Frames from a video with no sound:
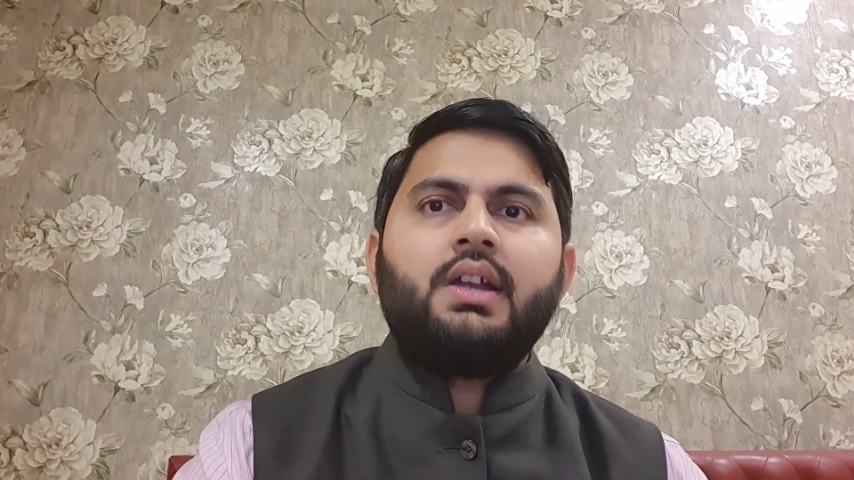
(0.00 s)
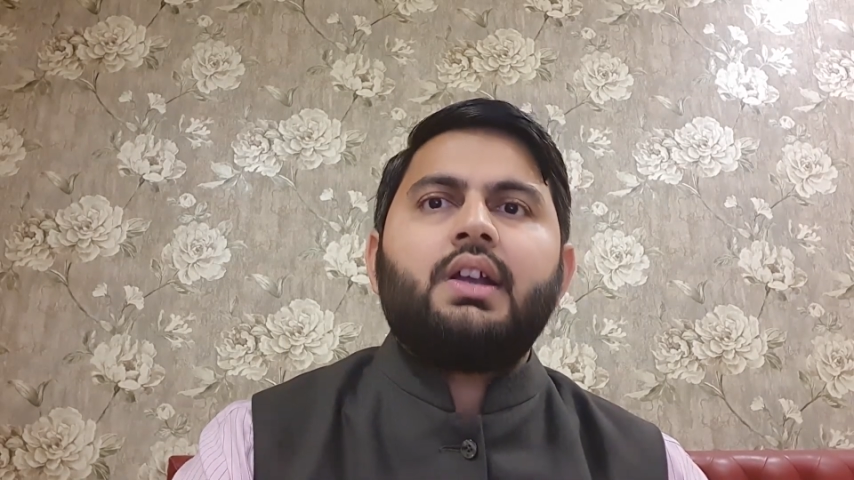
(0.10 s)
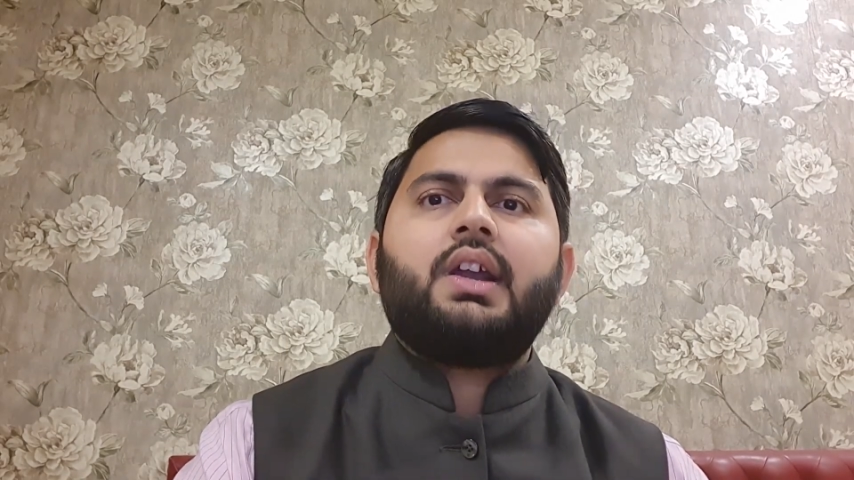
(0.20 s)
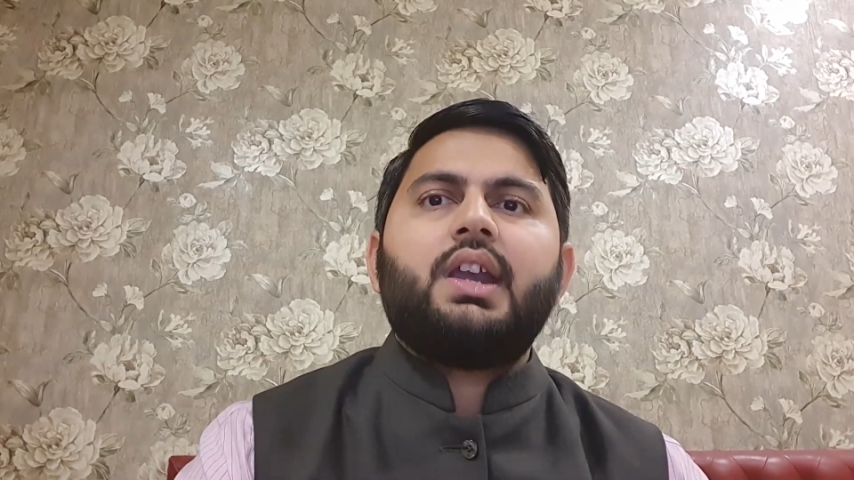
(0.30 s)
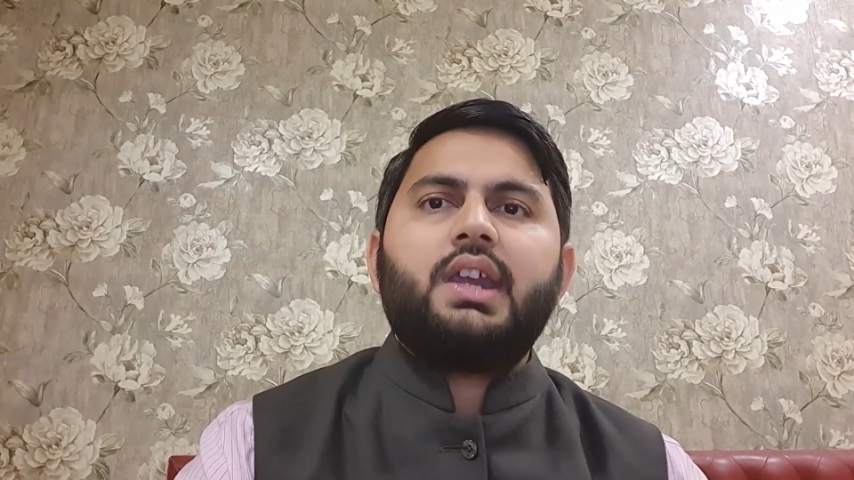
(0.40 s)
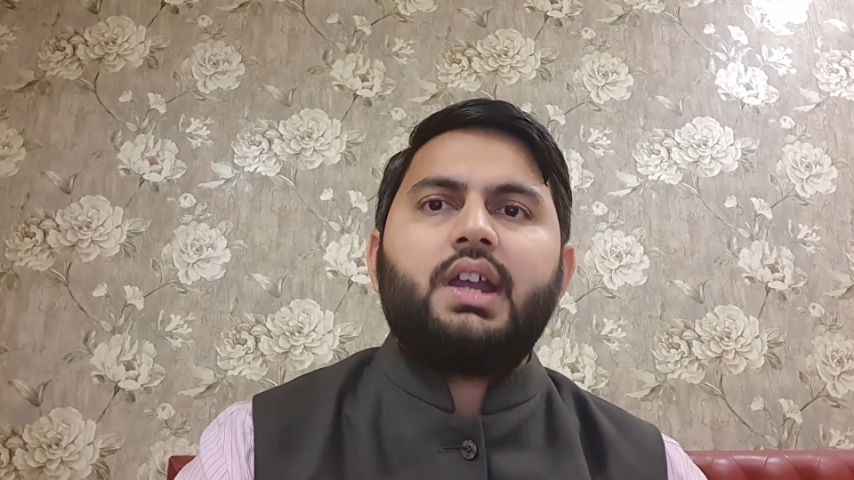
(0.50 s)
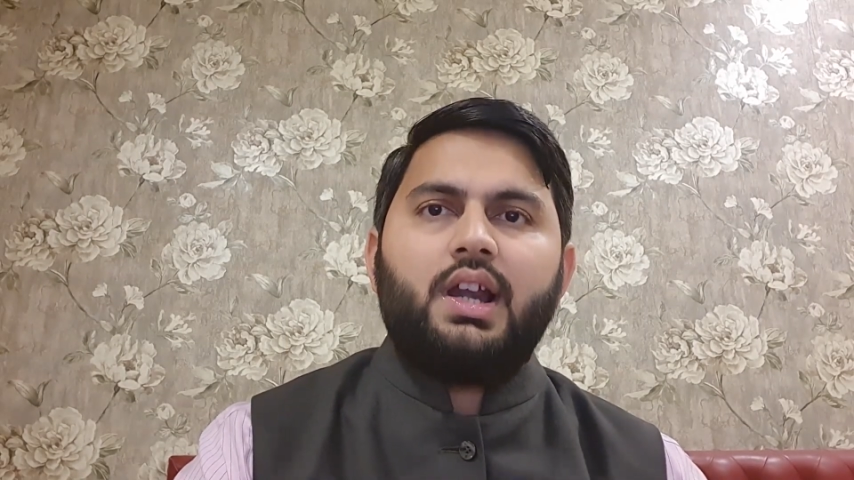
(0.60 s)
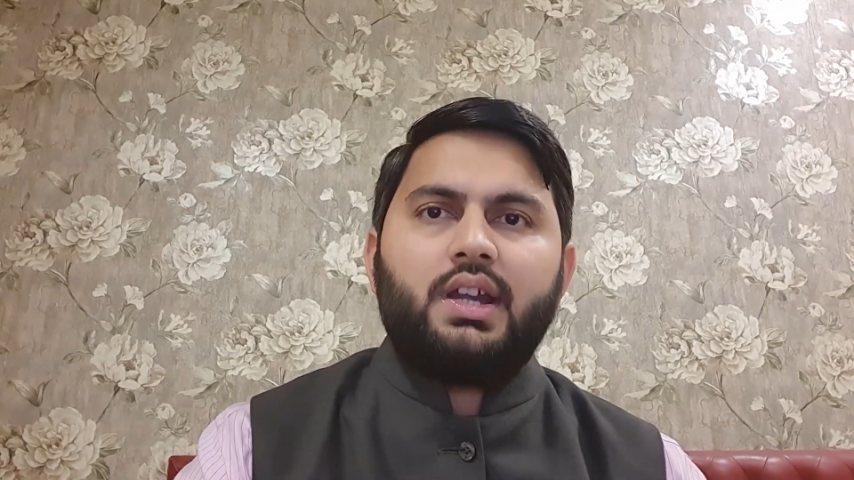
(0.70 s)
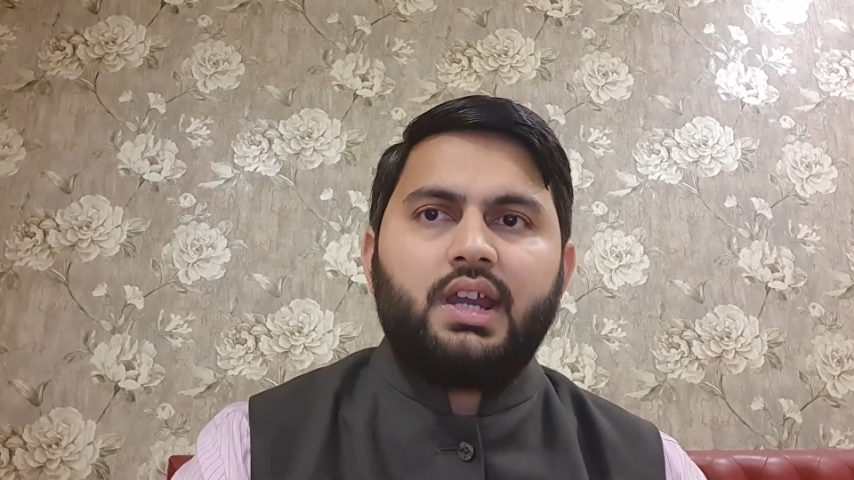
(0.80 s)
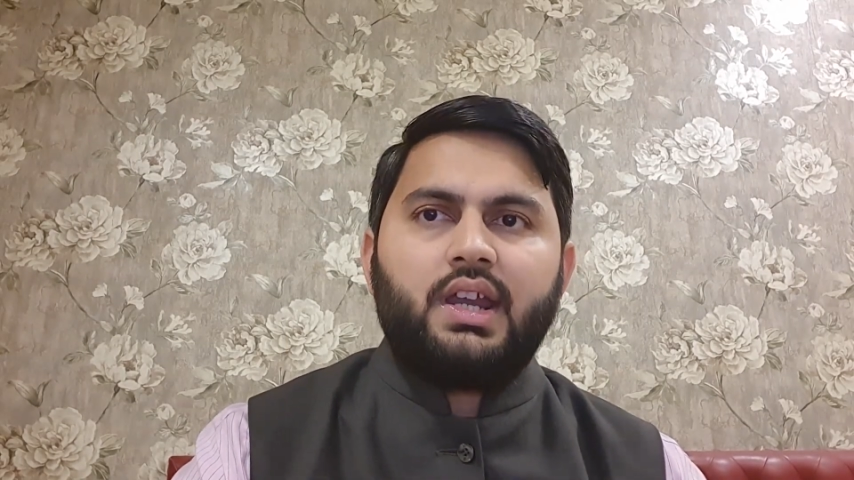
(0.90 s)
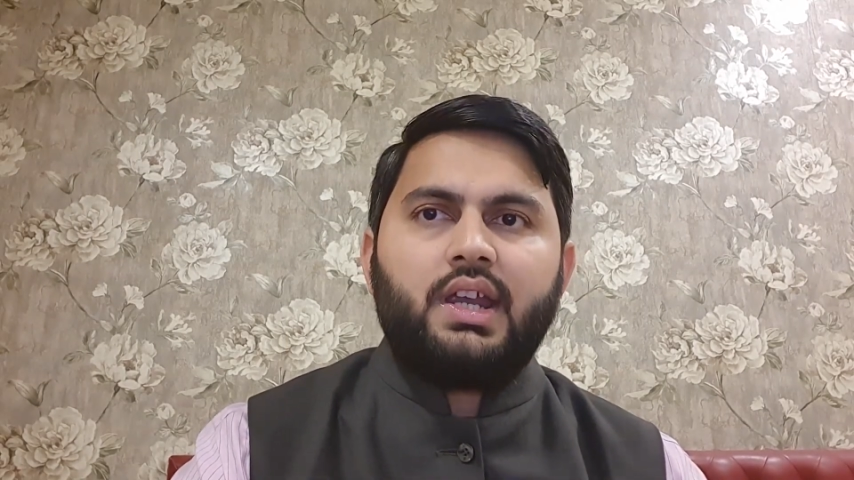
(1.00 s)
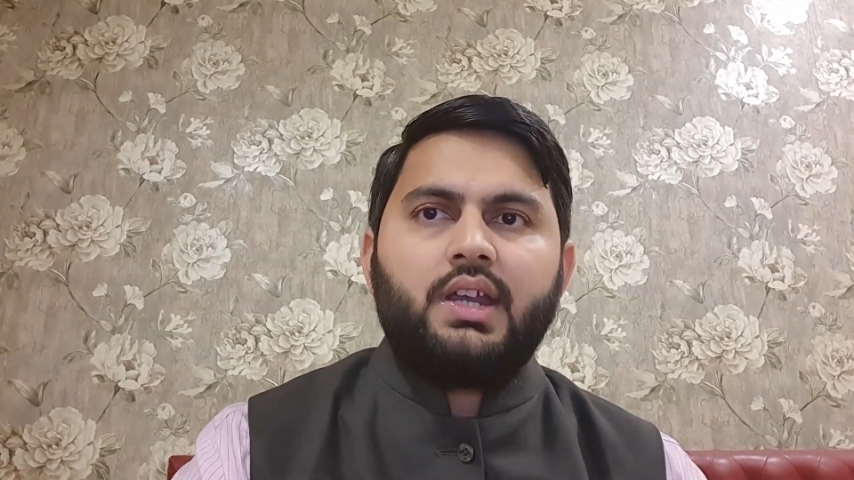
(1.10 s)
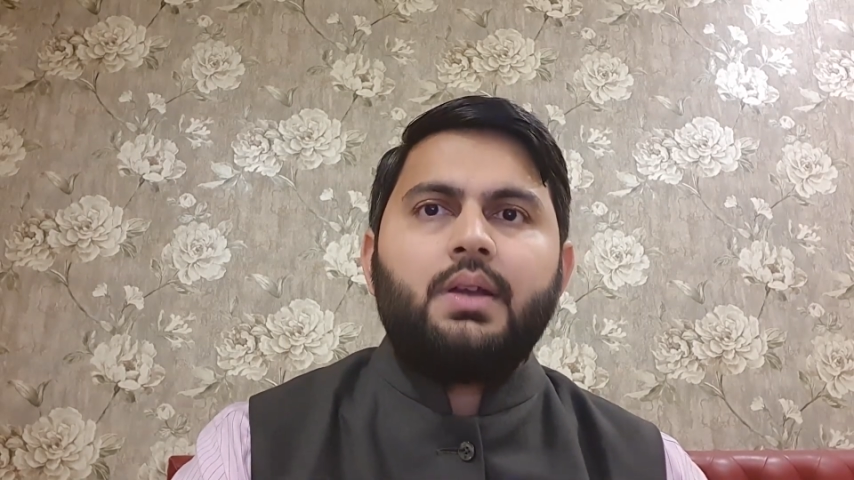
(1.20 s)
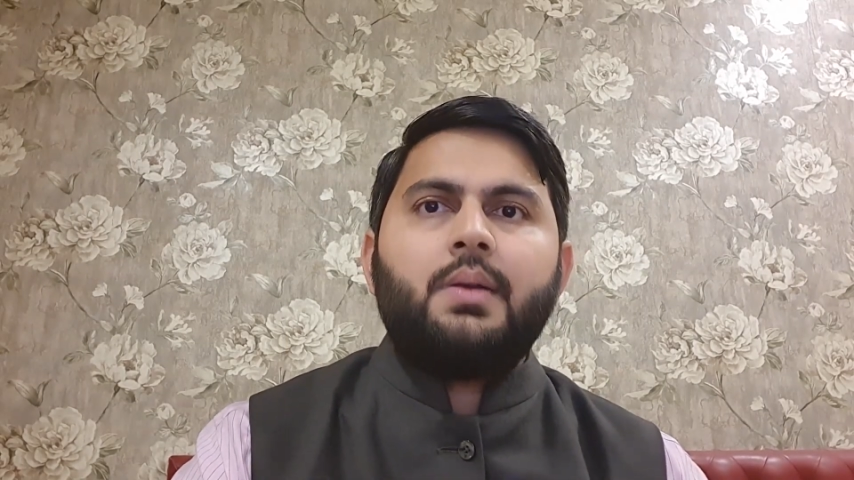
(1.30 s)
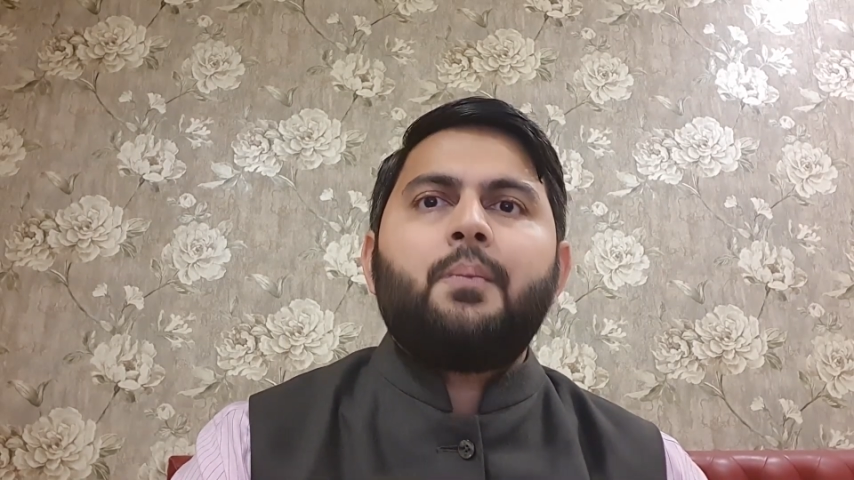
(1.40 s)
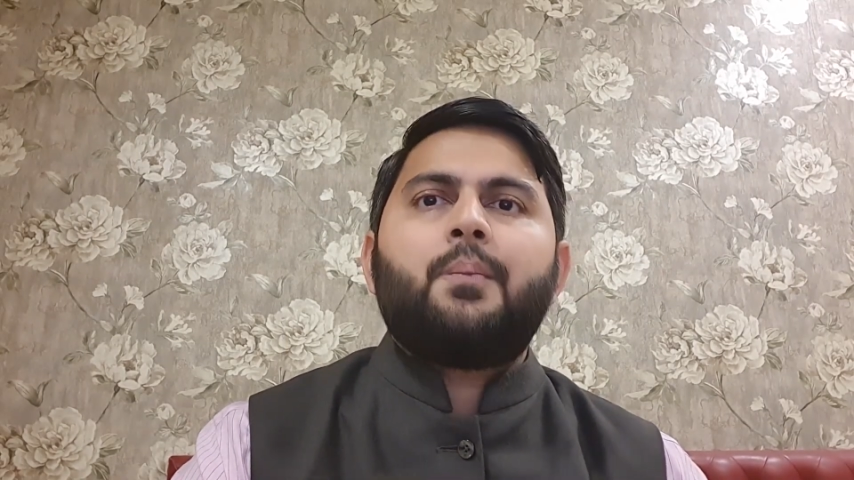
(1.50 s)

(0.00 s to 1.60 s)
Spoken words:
critical thinking,